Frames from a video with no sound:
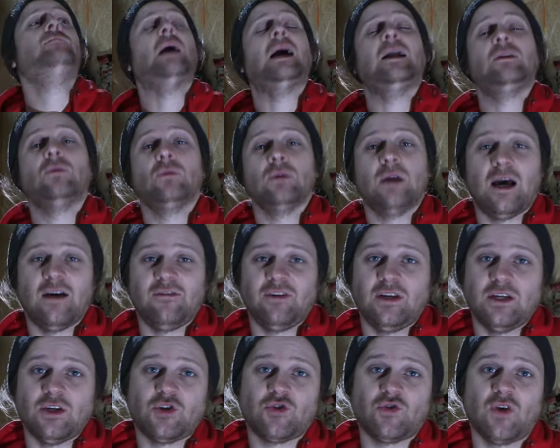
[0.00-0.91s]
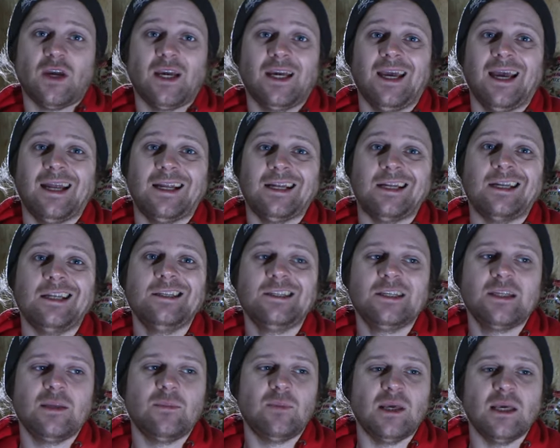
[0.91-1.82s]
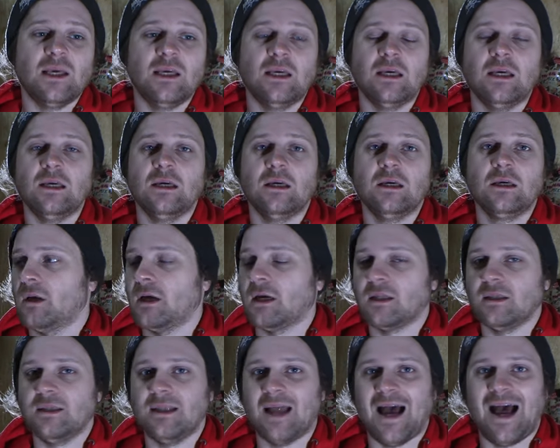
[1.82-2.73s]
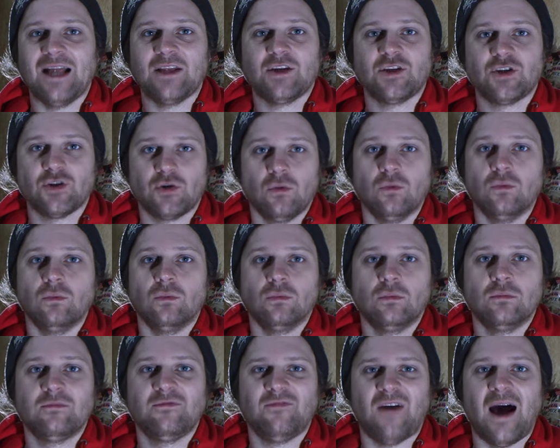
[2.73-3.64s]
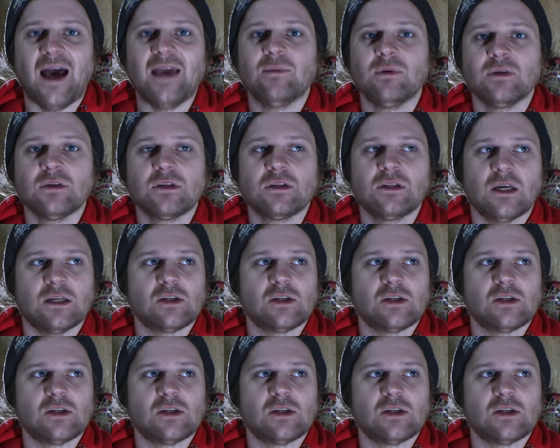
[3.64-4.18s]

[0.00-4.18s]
But I don't have any string, and it needs to be like natural fibres,